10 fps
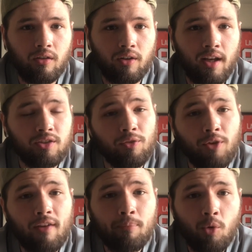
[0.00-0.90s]
Okay, so if
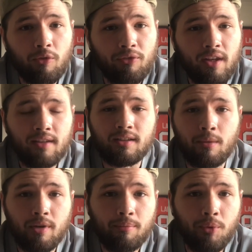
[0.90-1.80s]
you have poor feet, it's
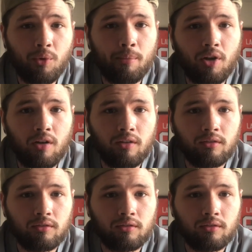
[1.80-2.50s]
going to be a poor ball.